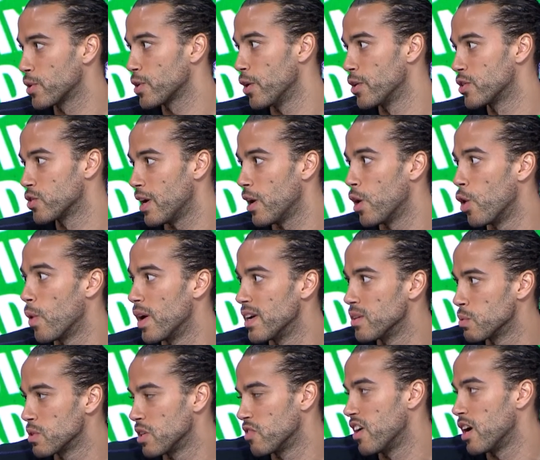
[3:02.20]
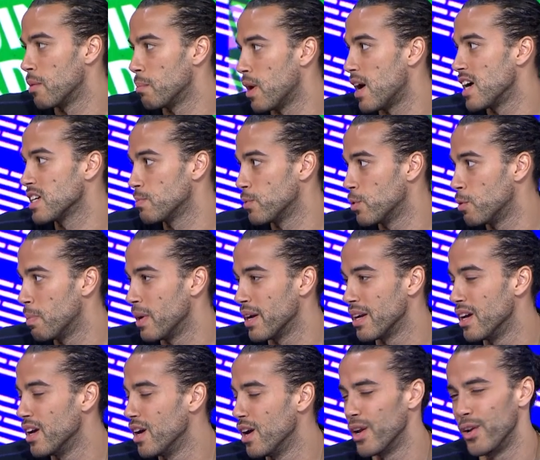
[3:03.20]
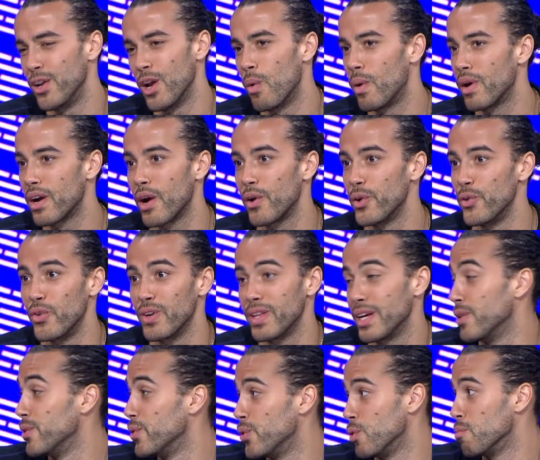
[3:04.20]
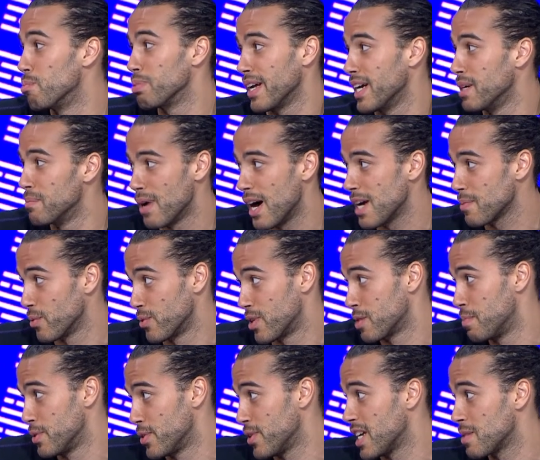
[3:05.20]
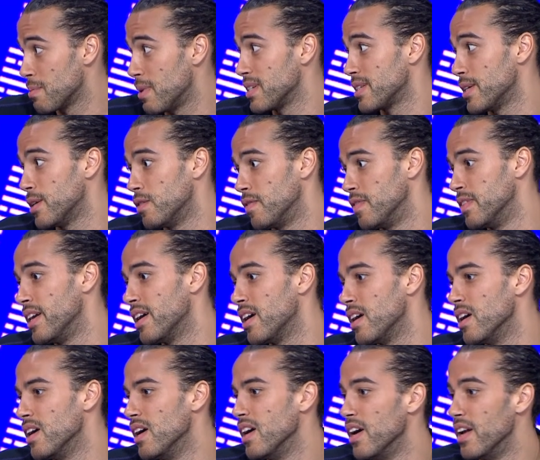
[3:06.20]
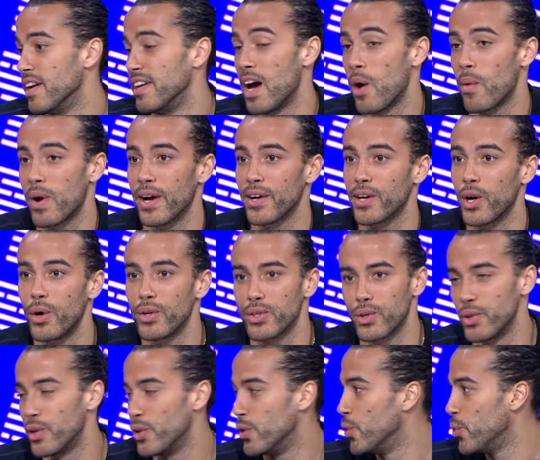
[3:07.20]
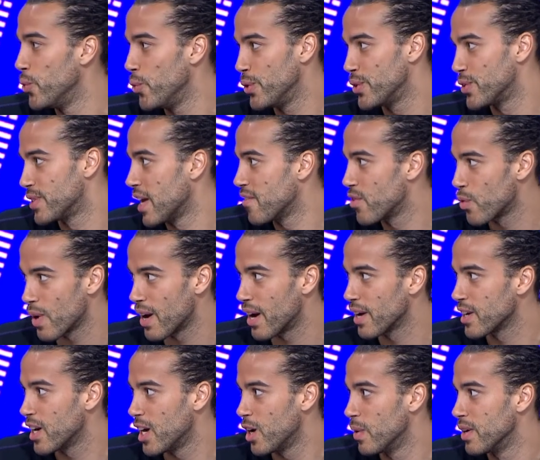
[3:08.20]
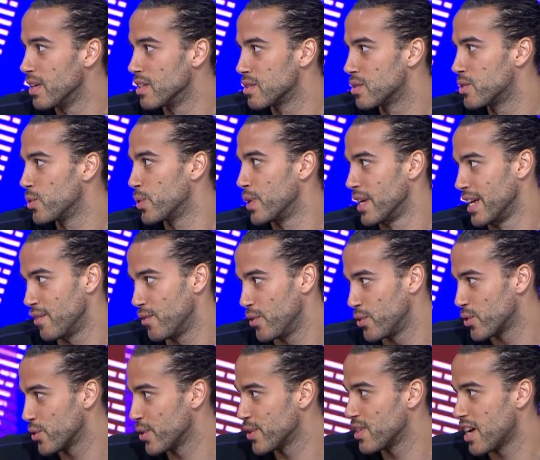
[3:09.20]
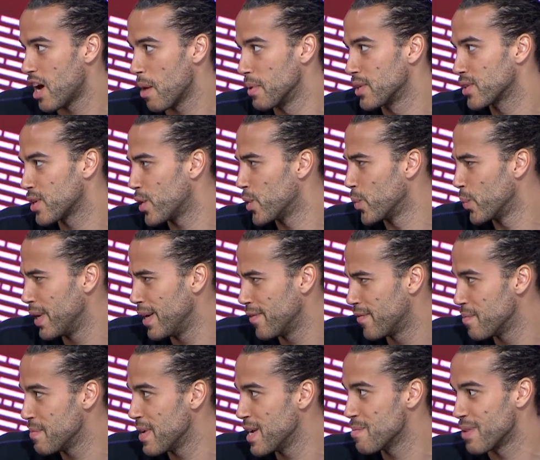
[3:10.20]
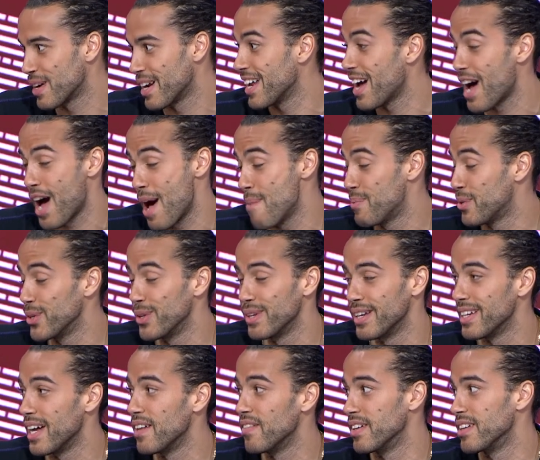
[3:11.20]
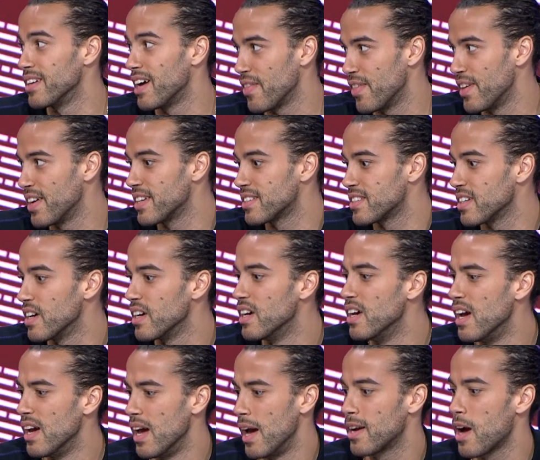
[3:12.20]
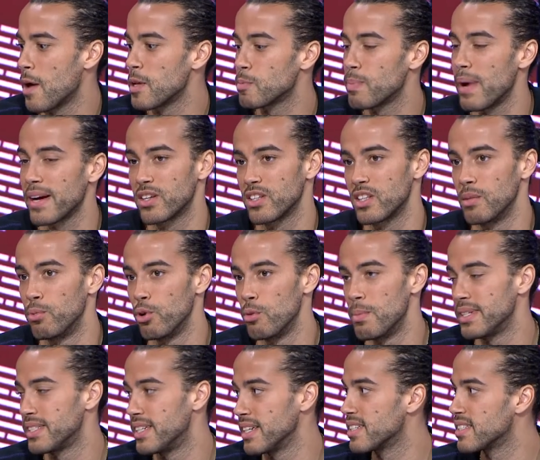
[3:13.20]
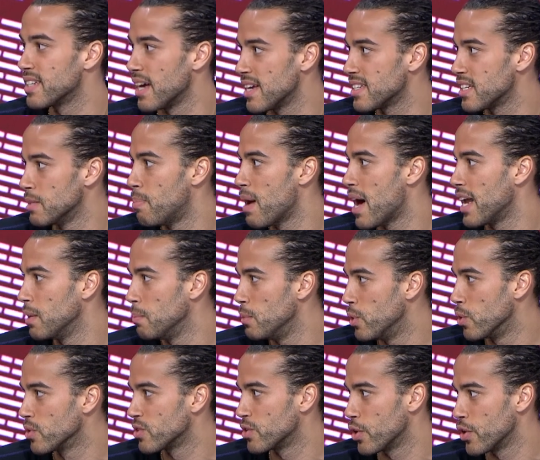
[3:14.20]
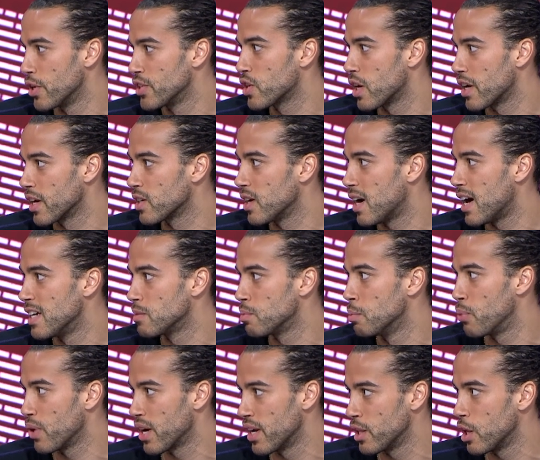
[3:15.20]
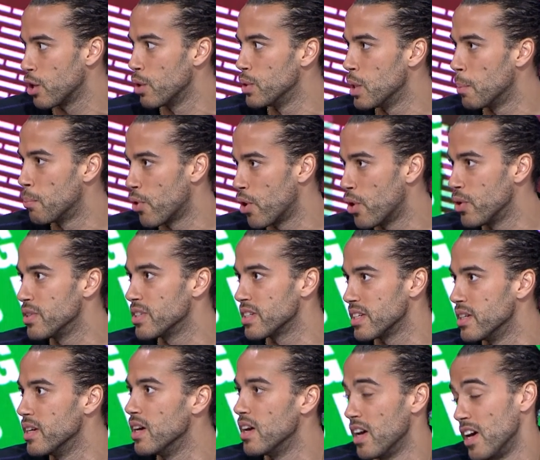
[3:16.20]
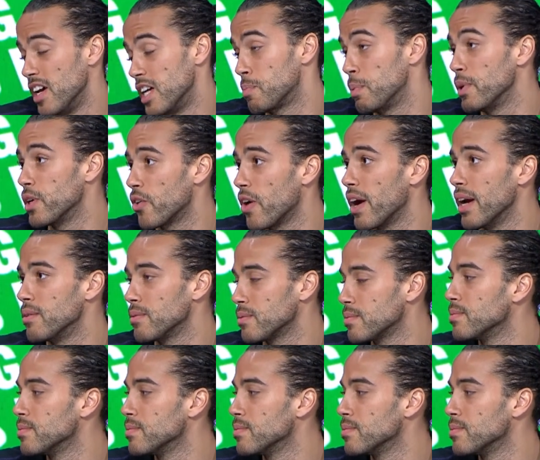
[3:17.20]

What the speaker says: coach, so I always was around basketball. But no one I really knew played basketball just besides myself. Mm. And now when I go, it's on the news, it's everywhere I go, and it's doing interviews all the time. It's kind of weird for me, but I absolutely love it. I think it comes back to the Boomer success and Patty Mills and all those kind of guys and bringing them in the bronze, and it's been great.